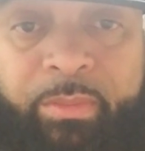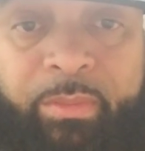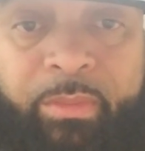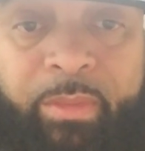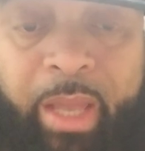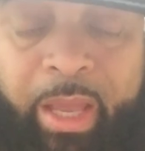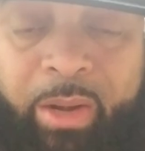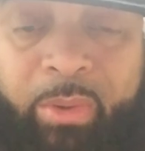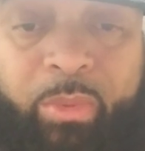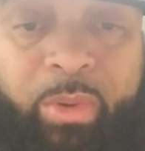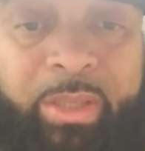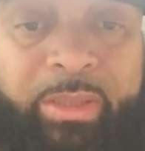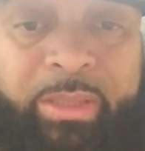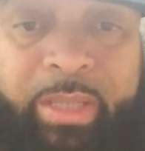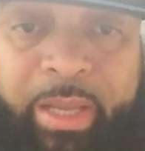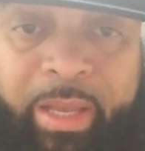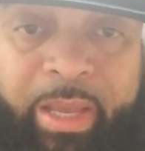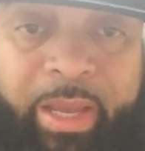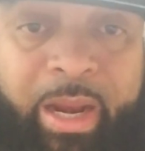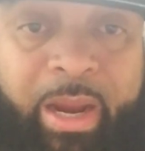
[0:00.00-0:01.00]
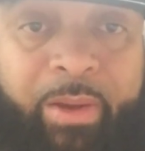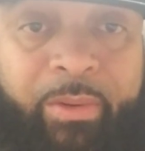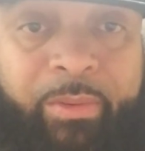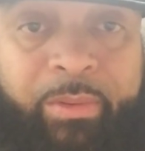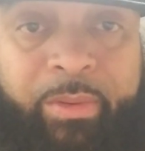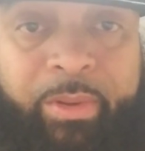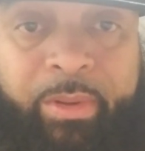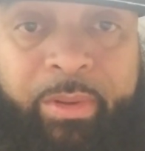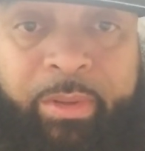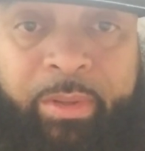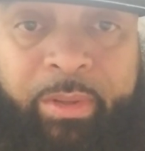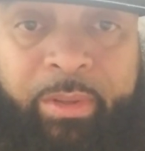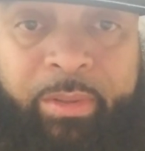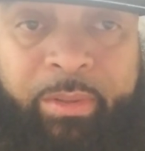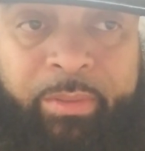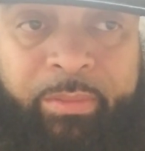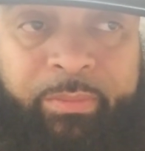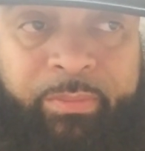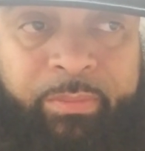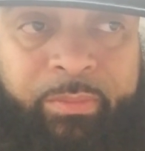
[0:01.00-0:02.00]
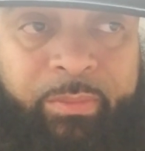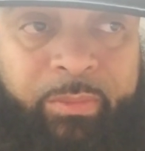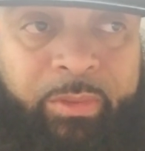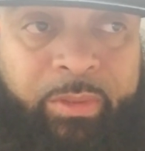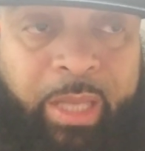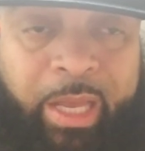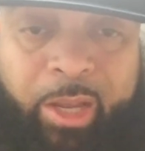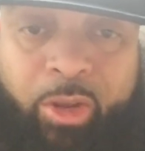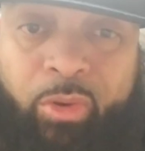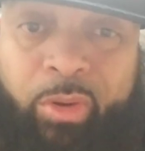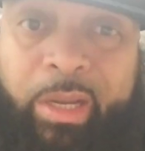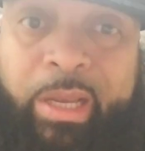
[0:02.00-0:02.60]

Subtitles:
They the ones that get out. That go to